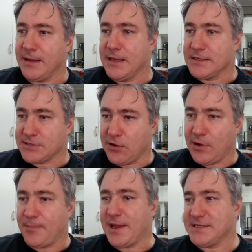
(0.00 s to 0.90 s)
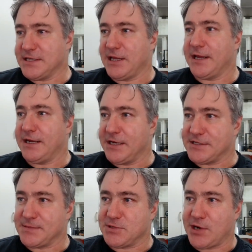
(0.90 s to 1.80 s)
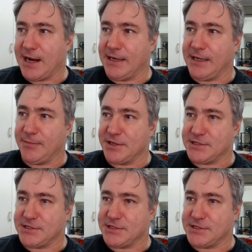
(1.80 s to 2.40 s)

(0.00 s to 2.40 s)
So basically I needed some training image.